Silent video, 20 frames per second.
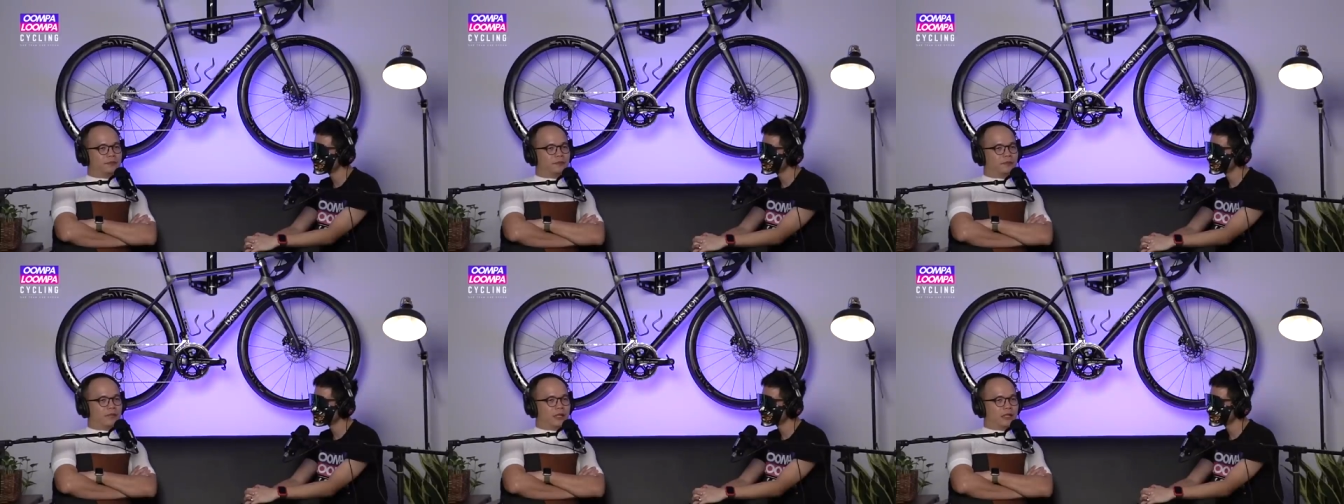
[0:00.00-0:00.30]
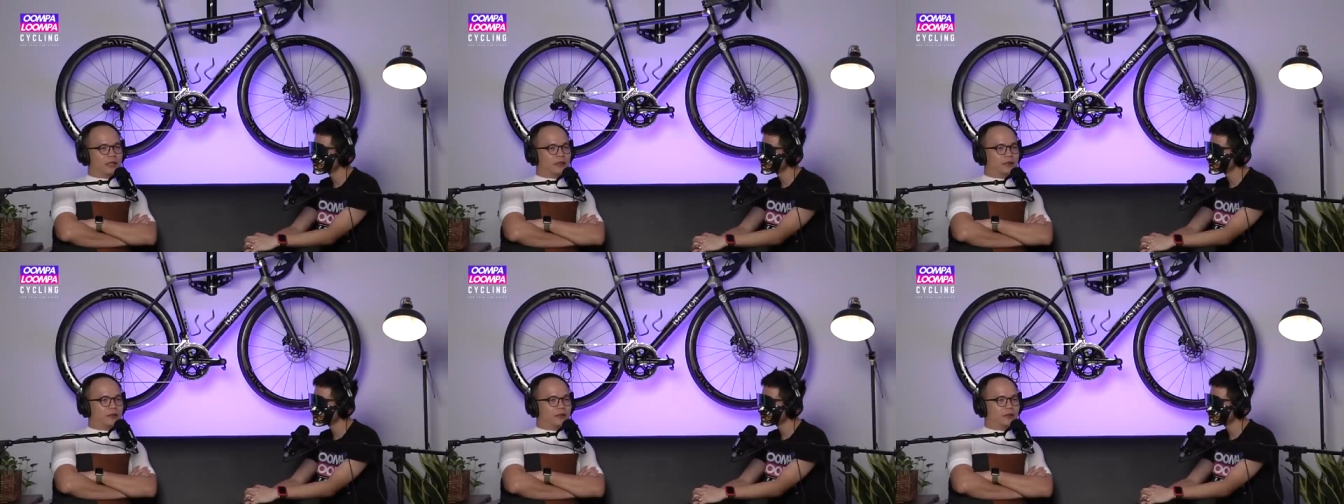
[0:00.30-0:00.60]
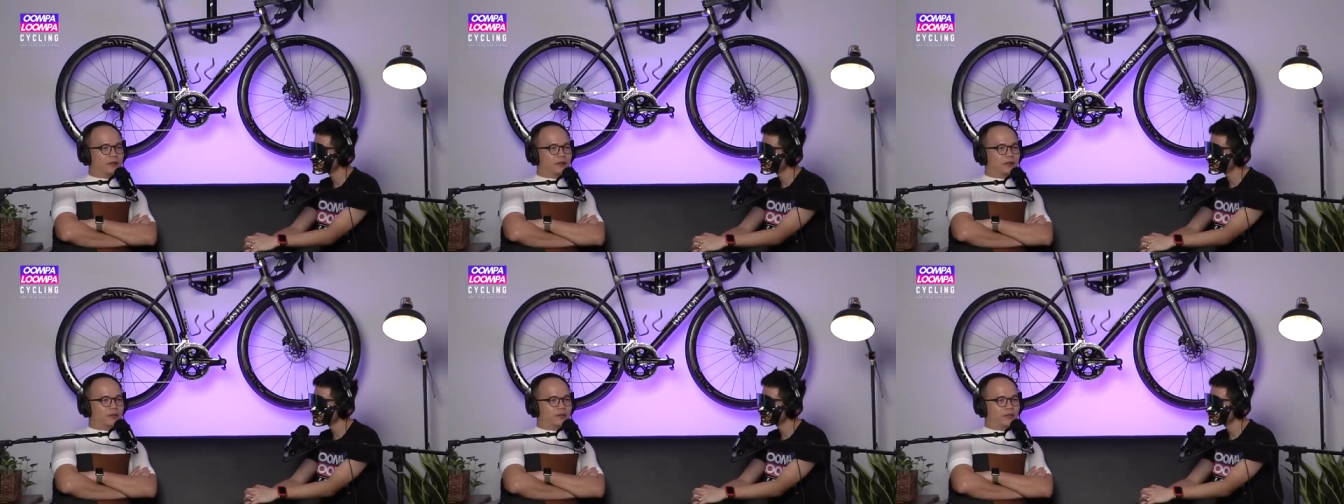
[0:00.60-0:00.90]
but
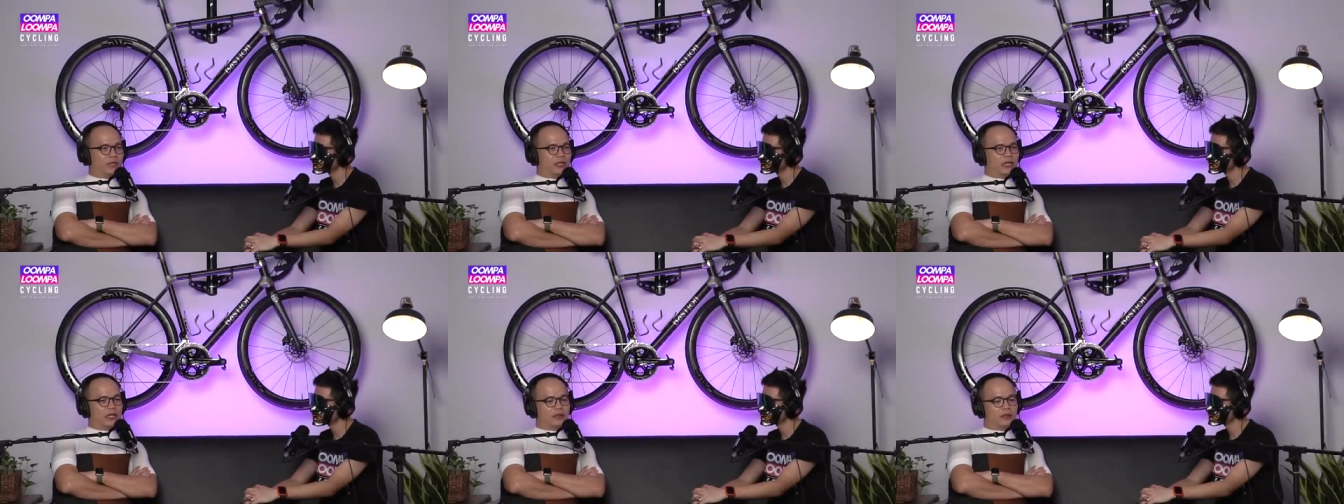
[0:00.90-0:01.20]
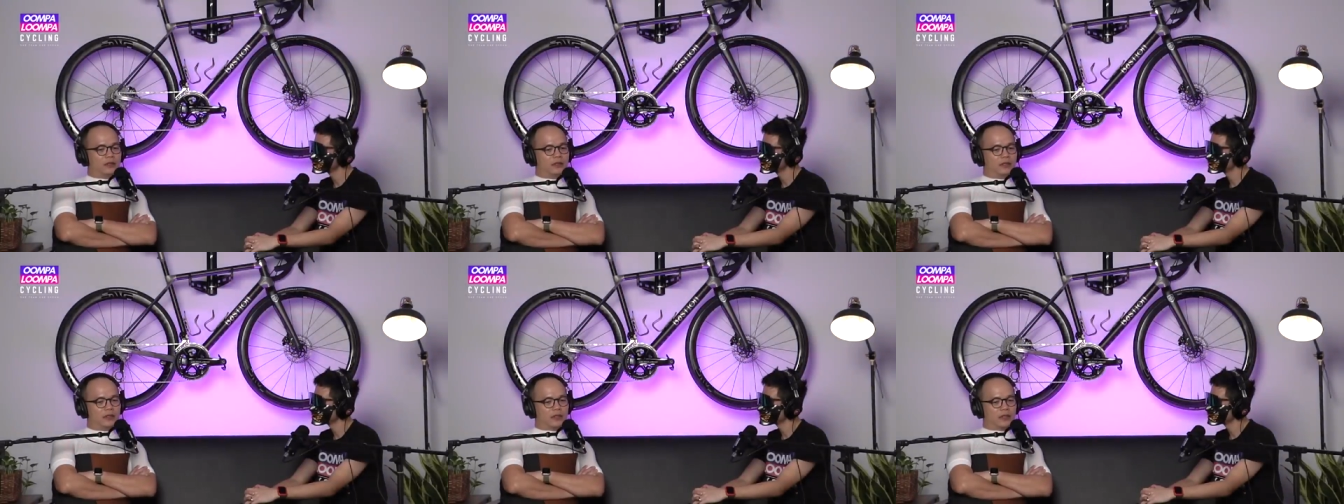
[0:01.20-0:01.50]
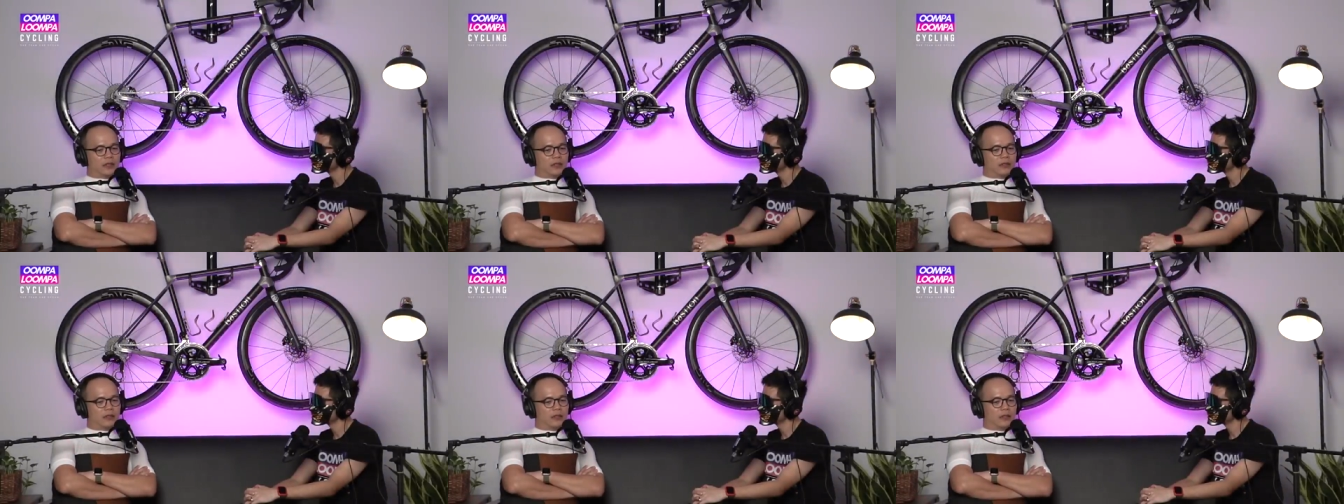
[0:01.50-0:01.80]
the reality is
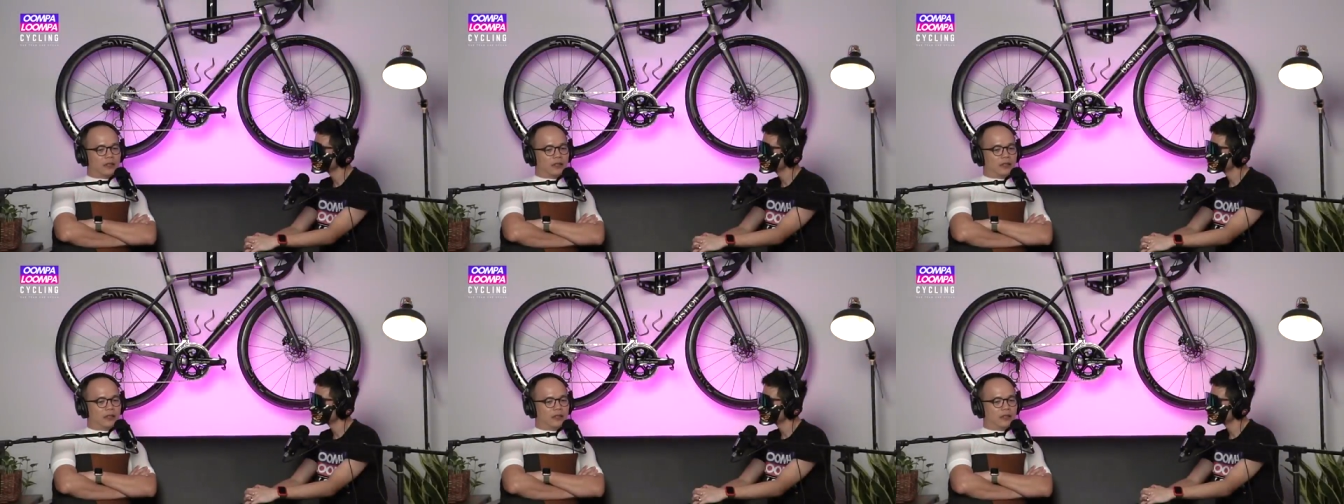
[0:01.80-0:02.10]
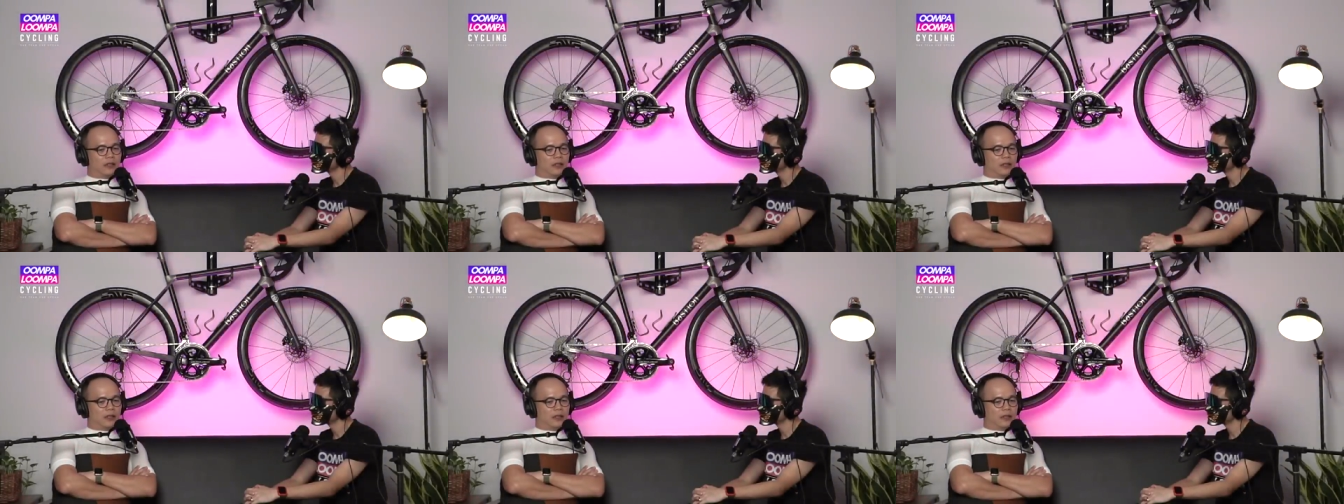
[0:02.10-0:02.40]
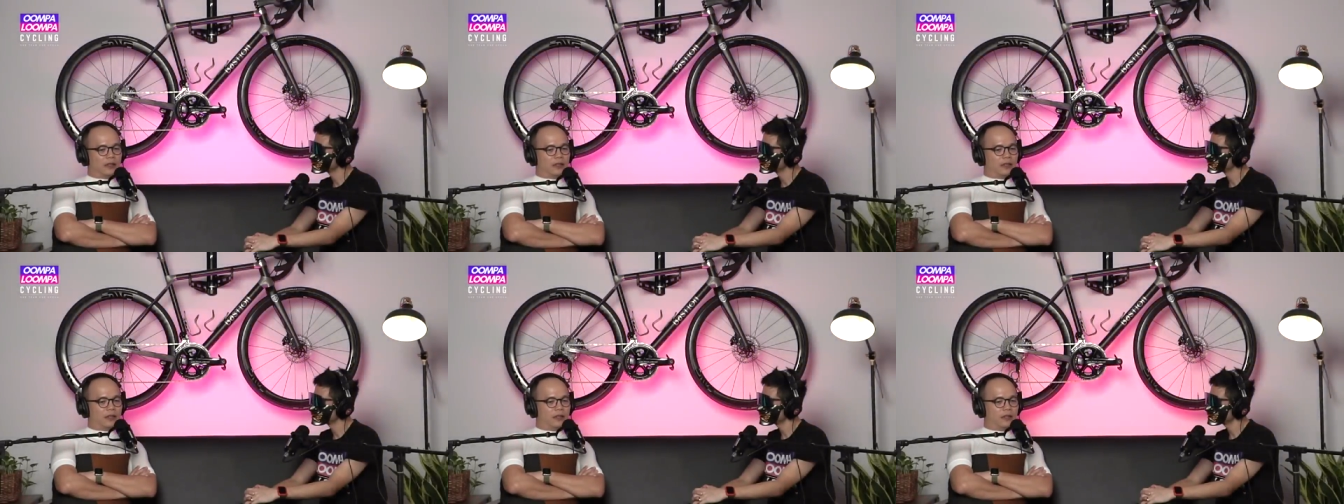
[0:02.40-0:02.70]
that I
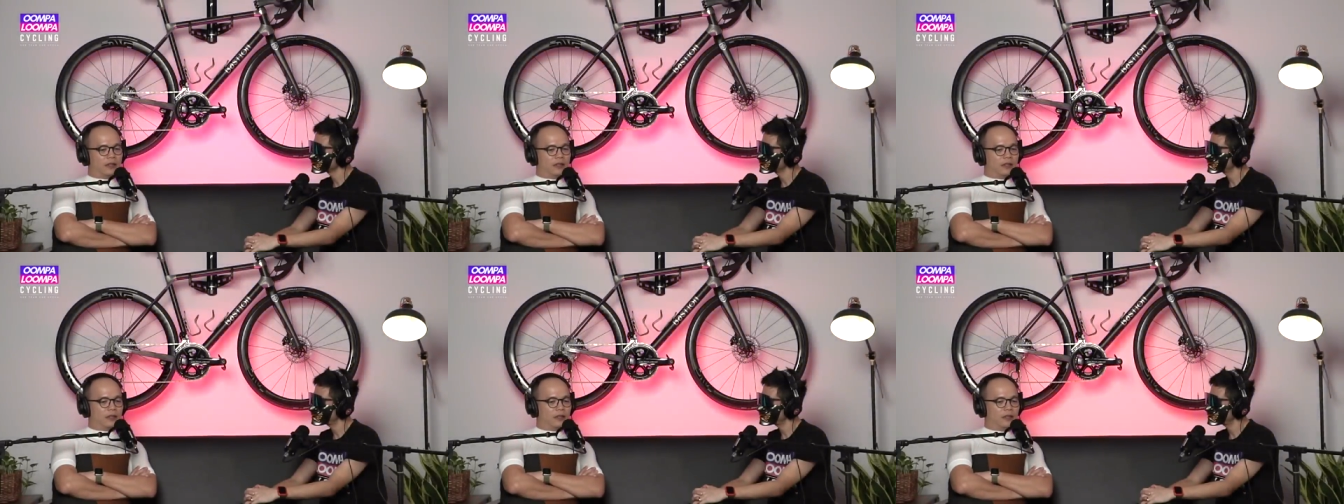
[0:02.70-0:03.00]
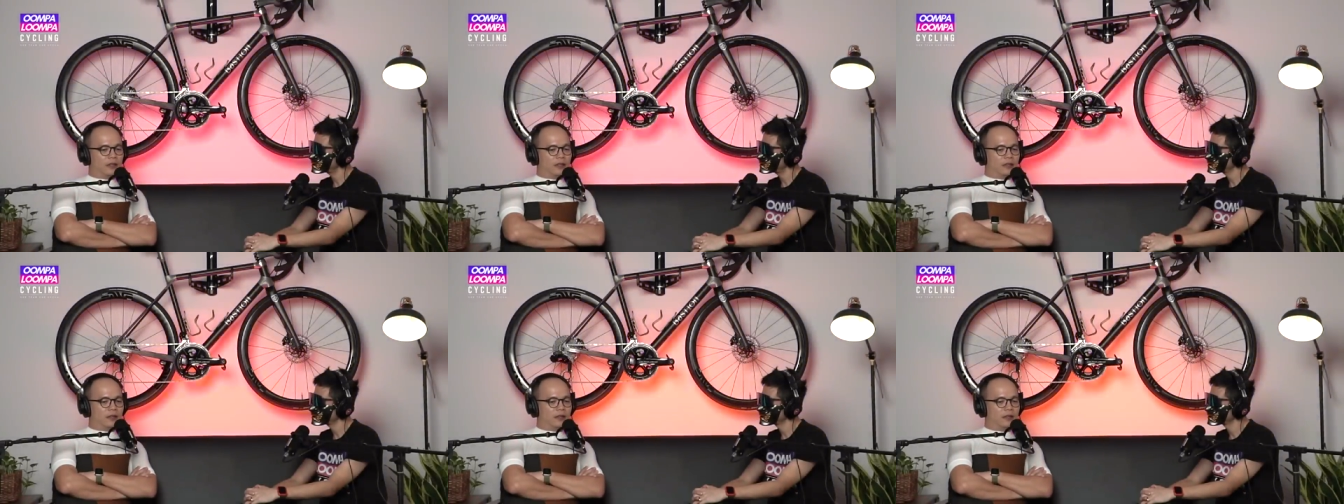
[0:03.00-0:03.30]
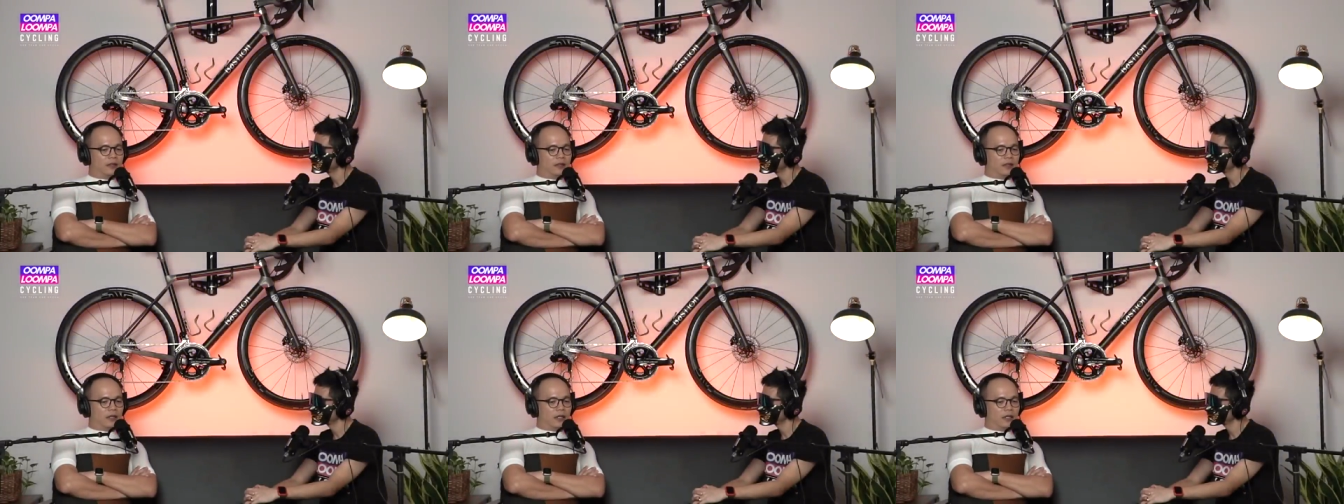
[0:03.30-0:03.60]
I
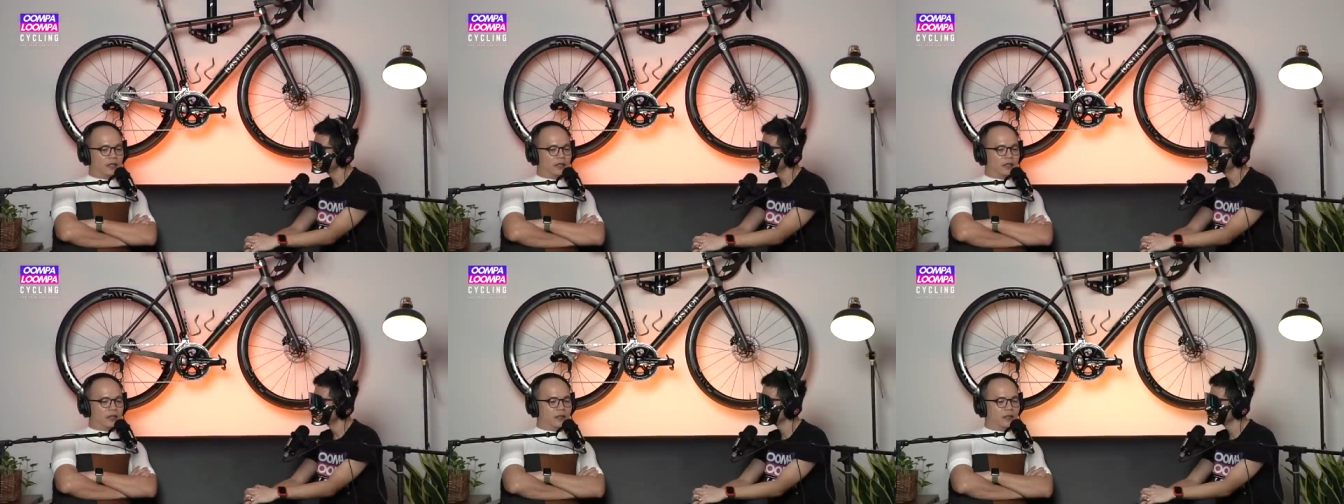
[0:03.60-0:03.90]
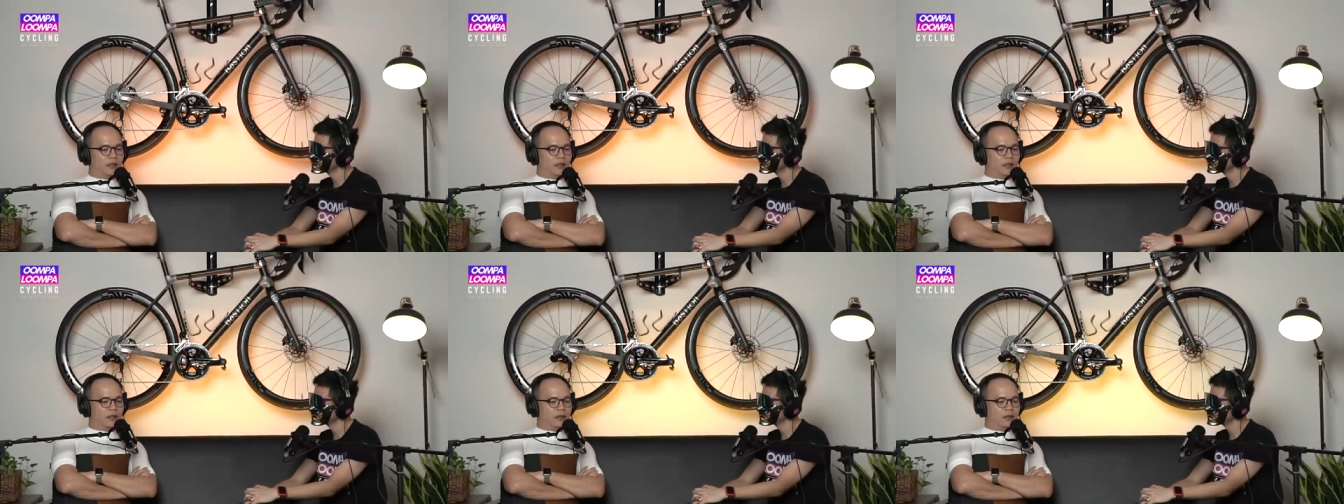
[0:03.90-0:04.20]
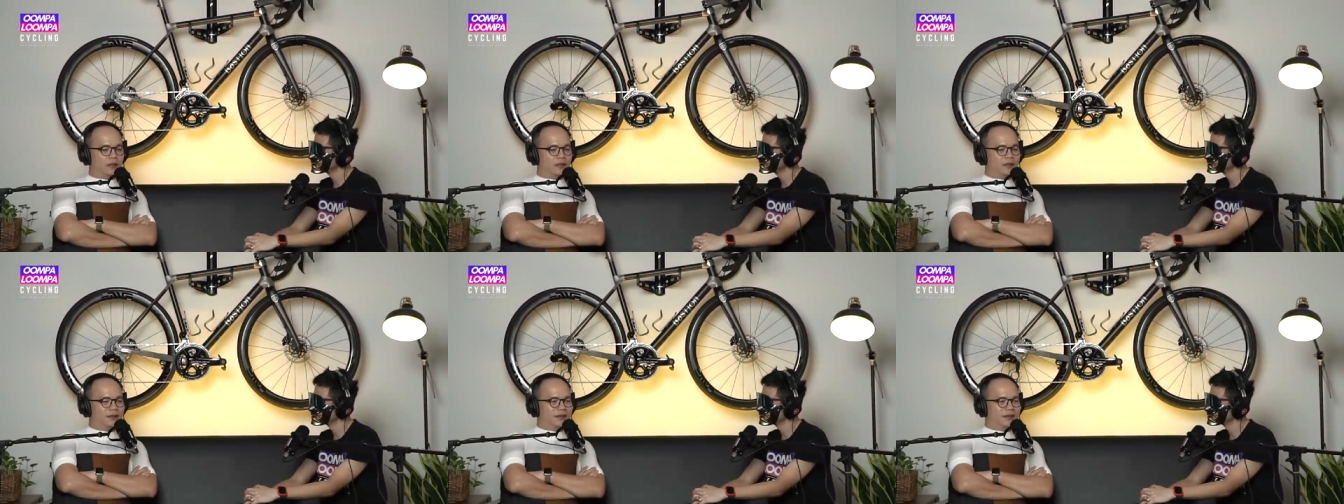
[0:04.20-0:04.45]
I